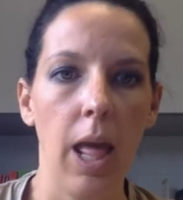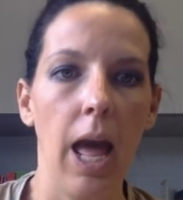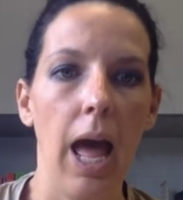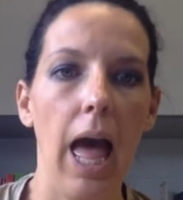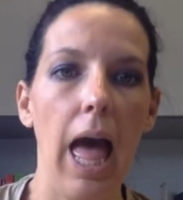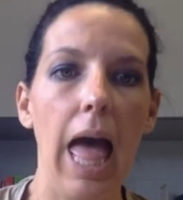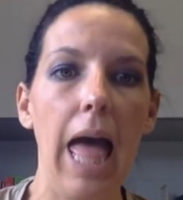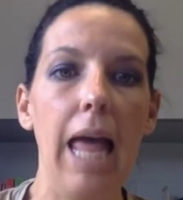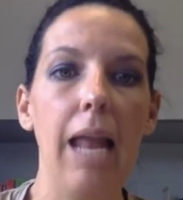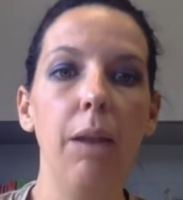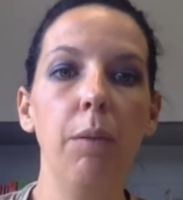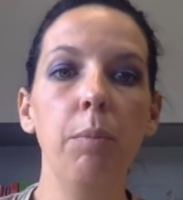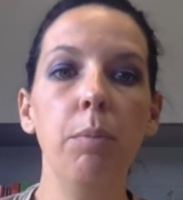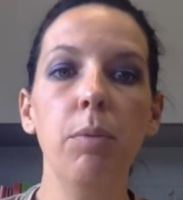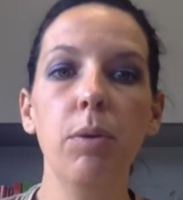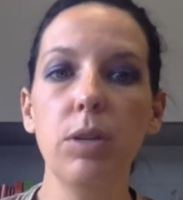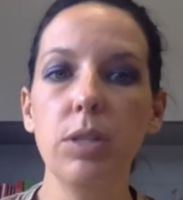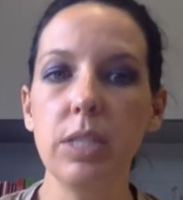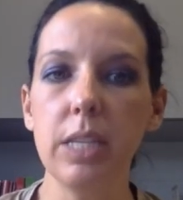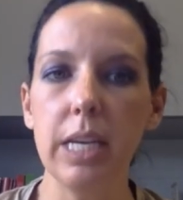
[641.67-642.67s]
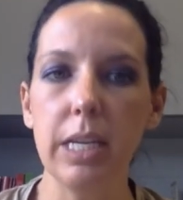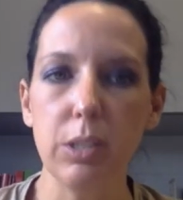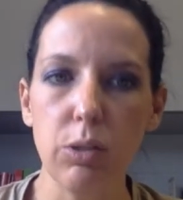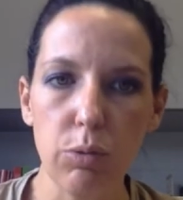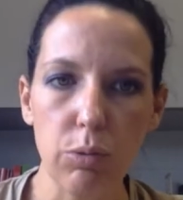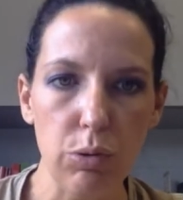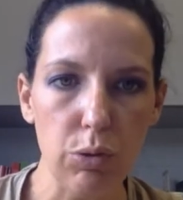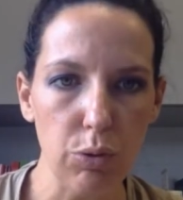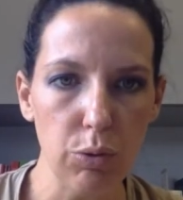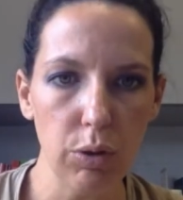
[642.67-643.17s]
Elle mettait
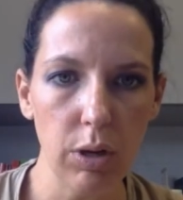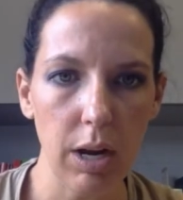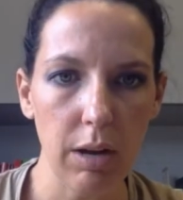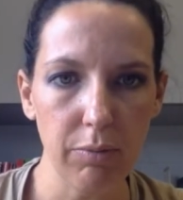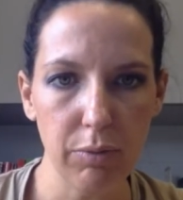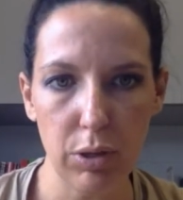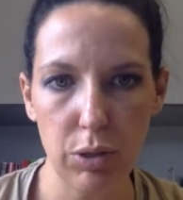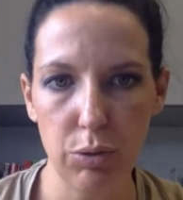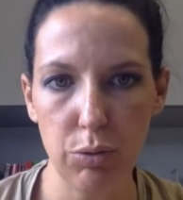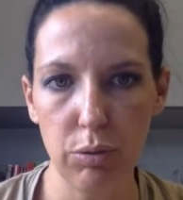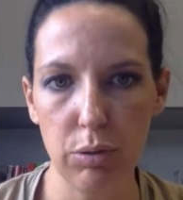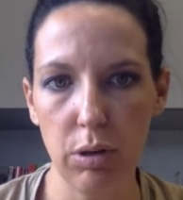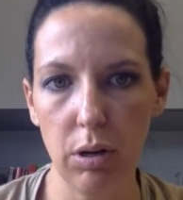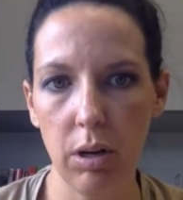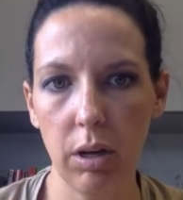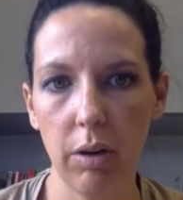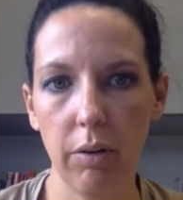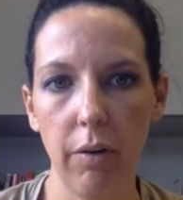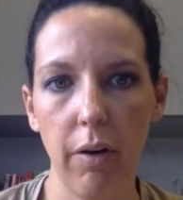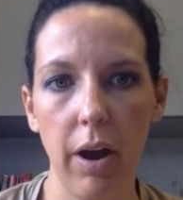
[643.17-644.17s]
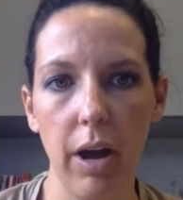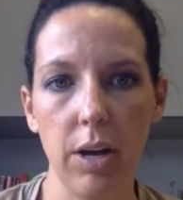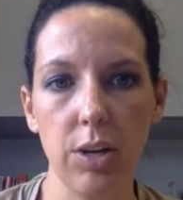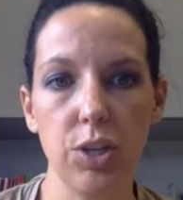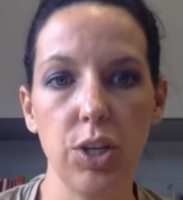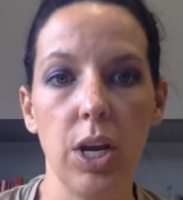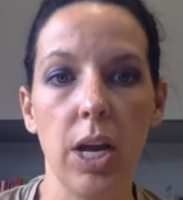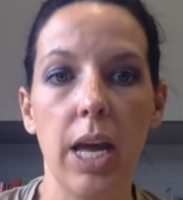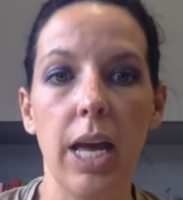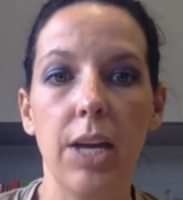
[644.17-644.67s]
toujours la voiture dans le garage.
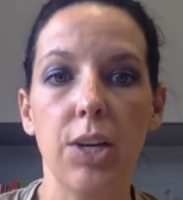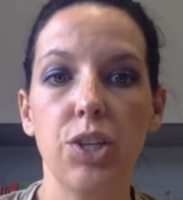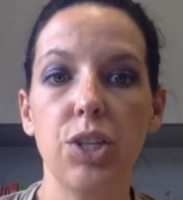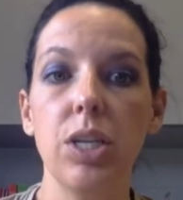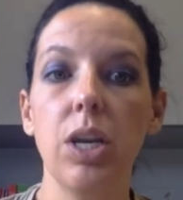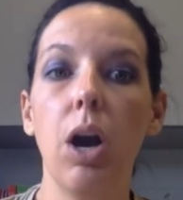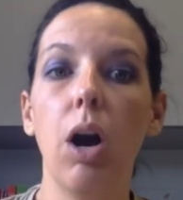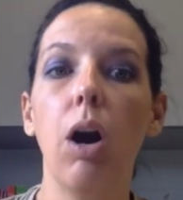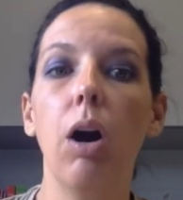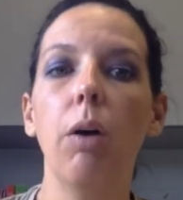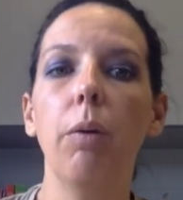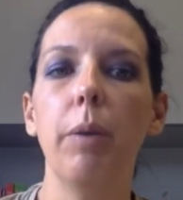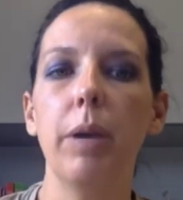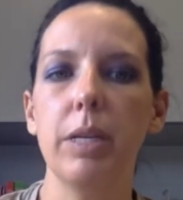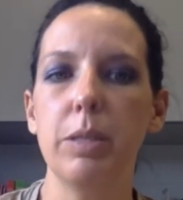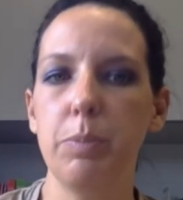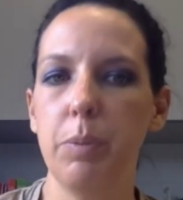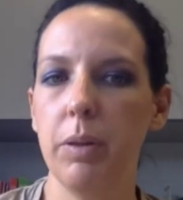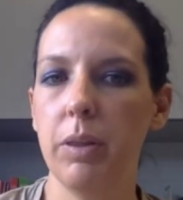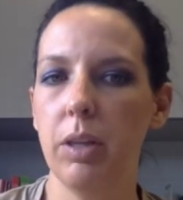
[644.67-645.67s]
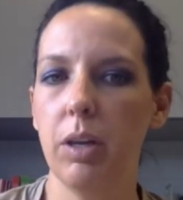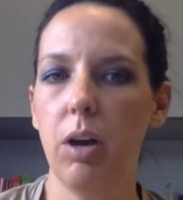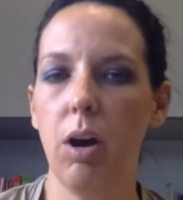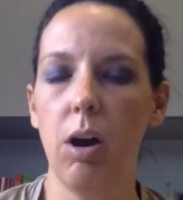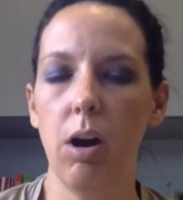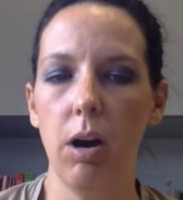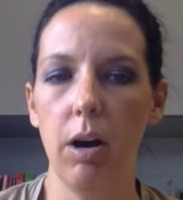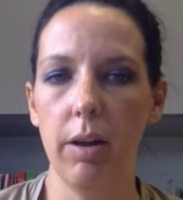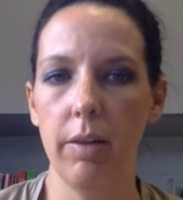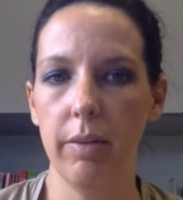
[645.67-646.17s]
She always put the
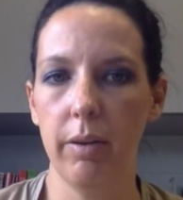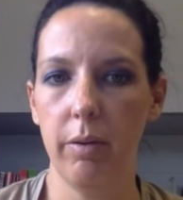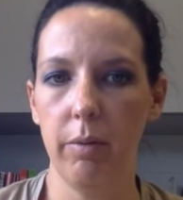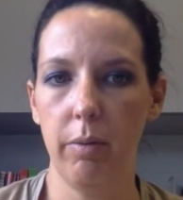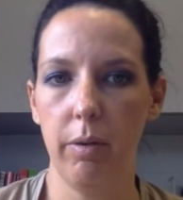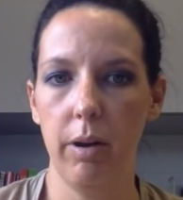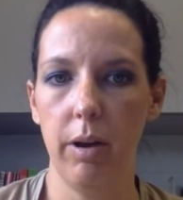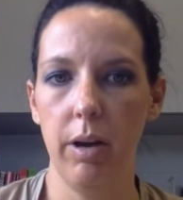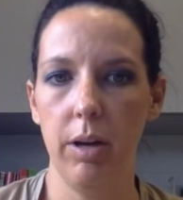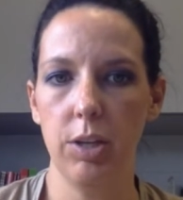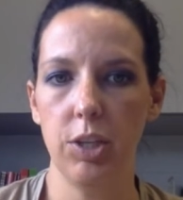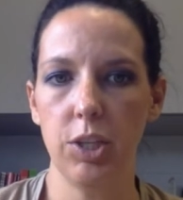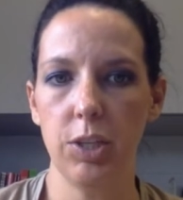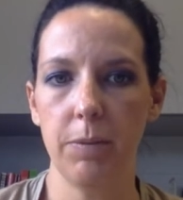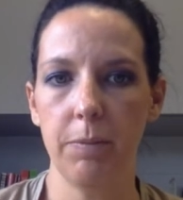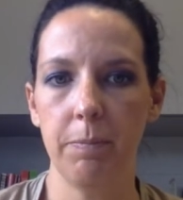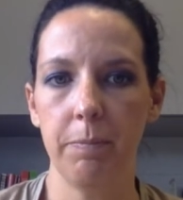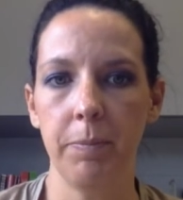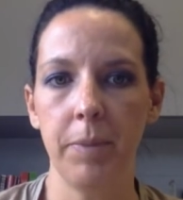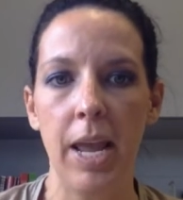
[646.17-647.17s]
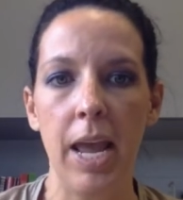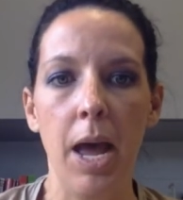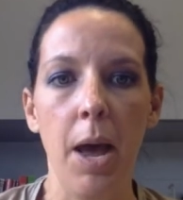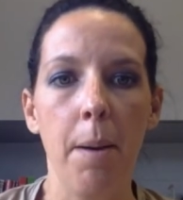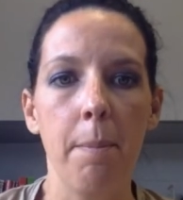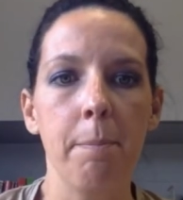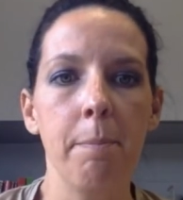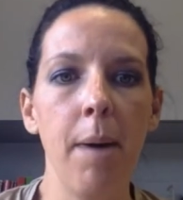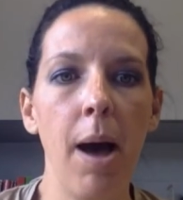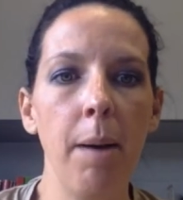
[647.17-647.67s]
car in the garage.
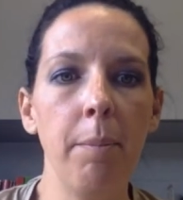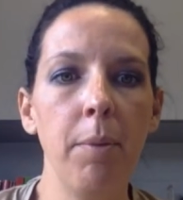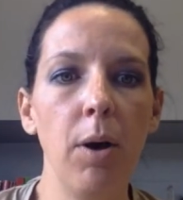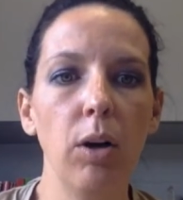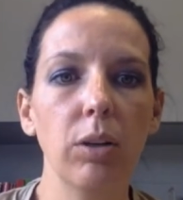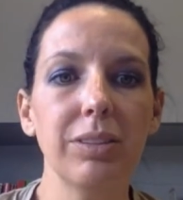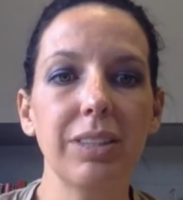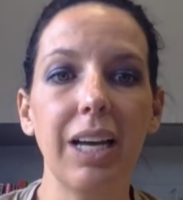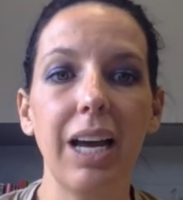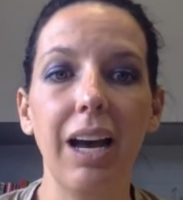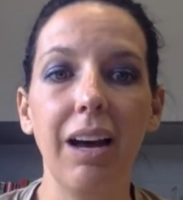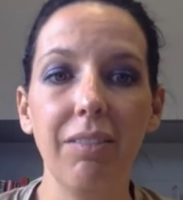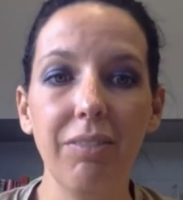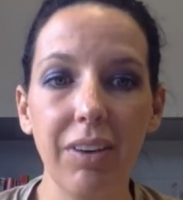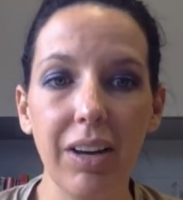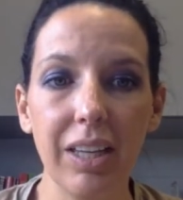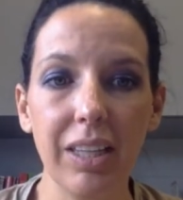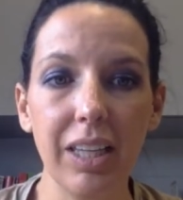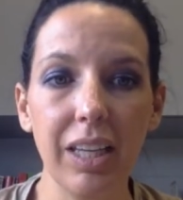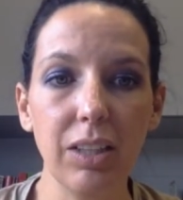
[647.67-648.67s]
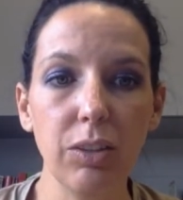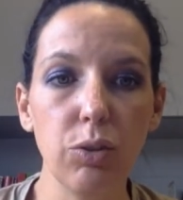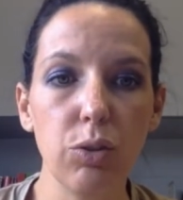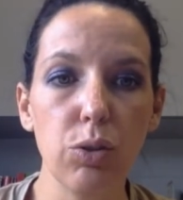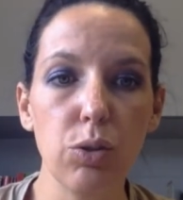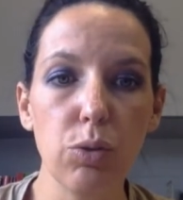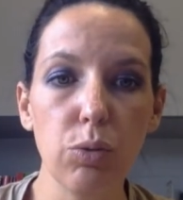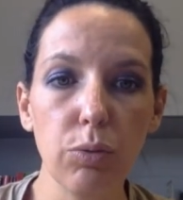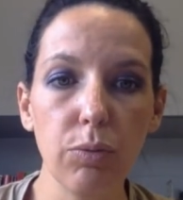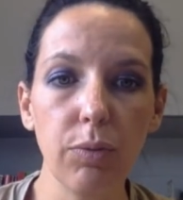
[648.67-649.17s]
Maman travaillait
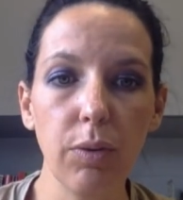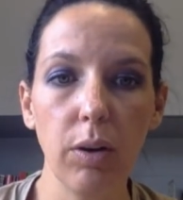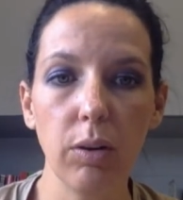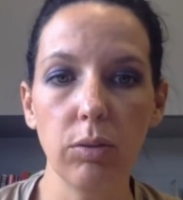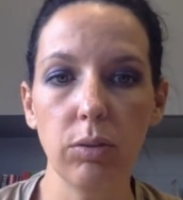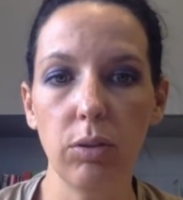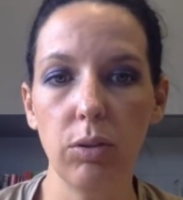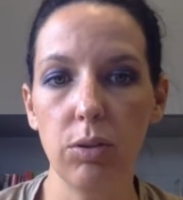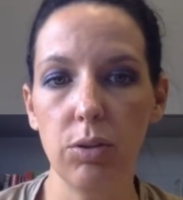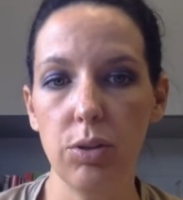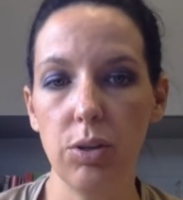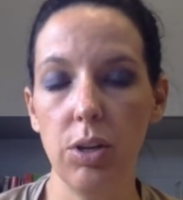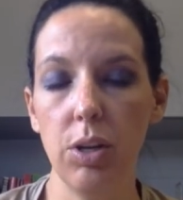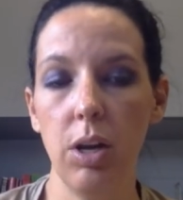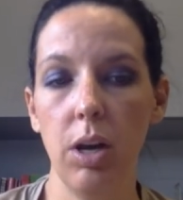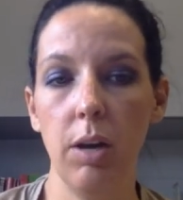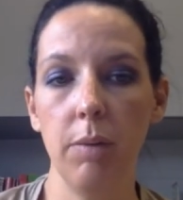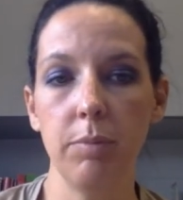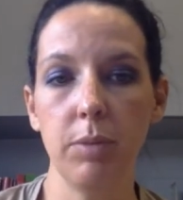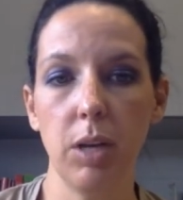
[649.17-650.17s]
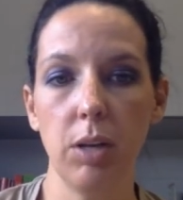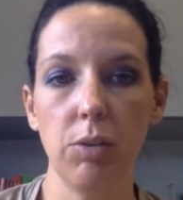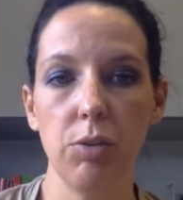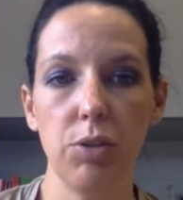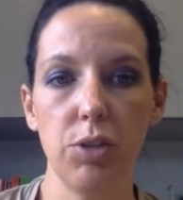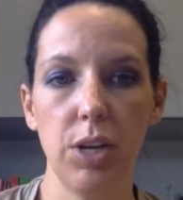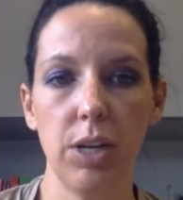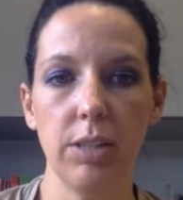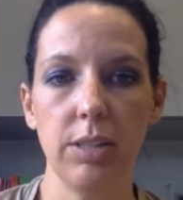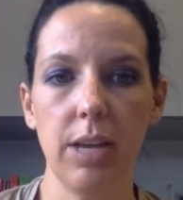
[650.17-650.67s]
souvent dans le
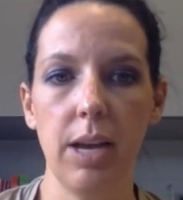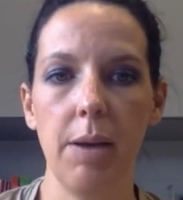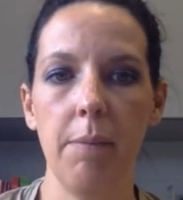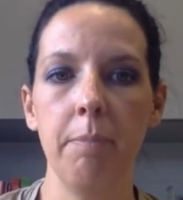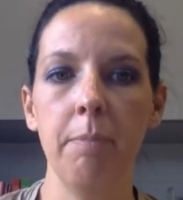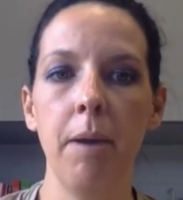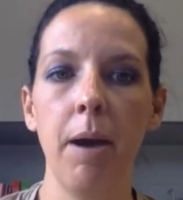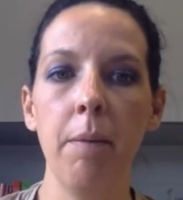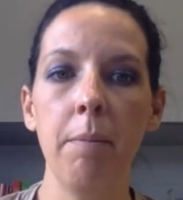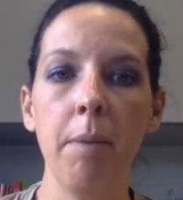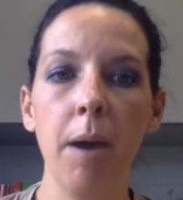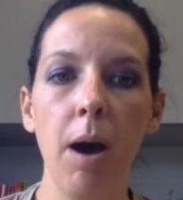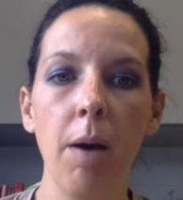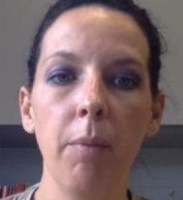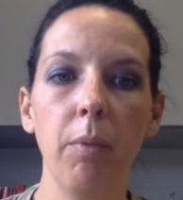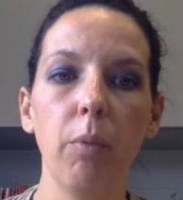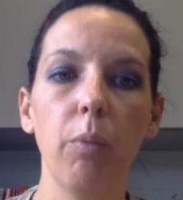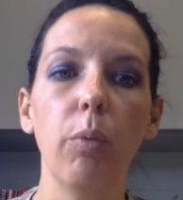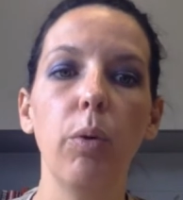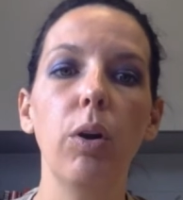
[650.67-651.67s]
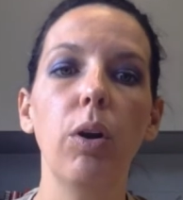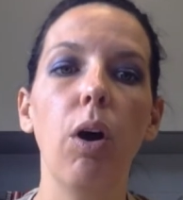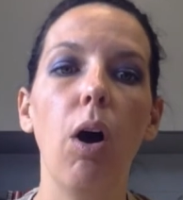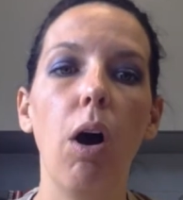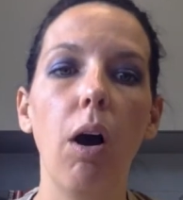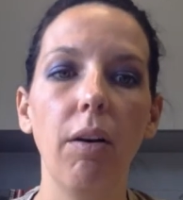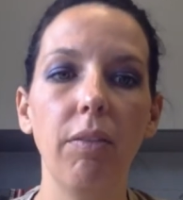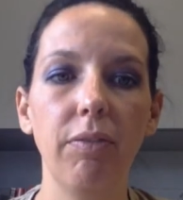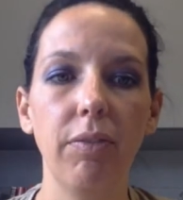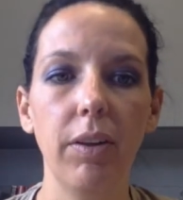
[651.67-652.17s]
jardin. My mom would
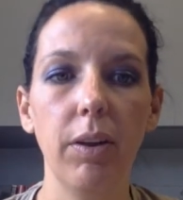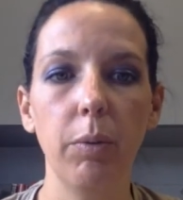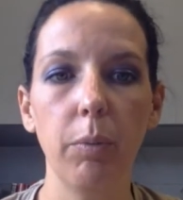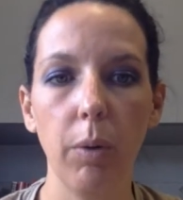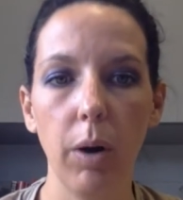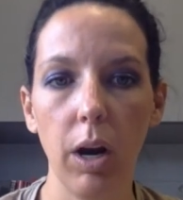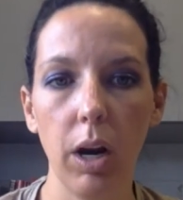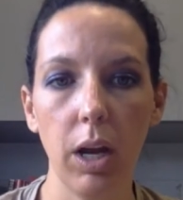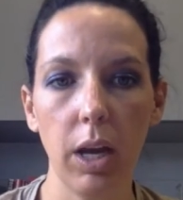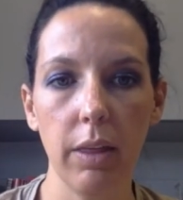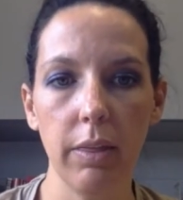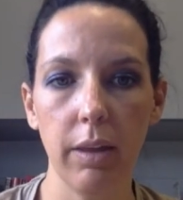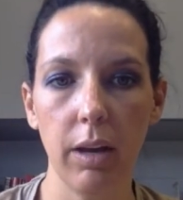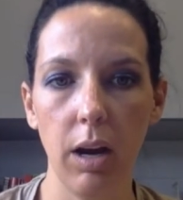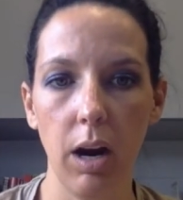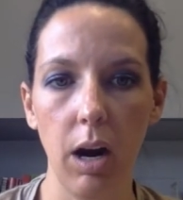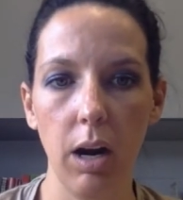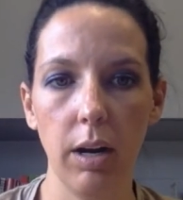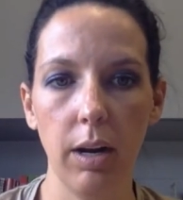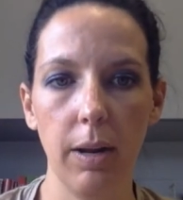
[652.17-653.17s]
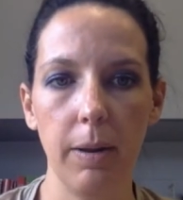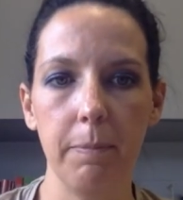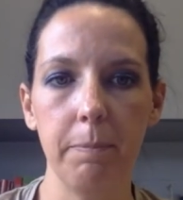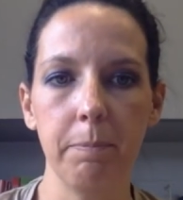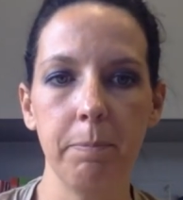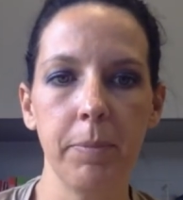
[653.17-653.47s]
often work in the garden.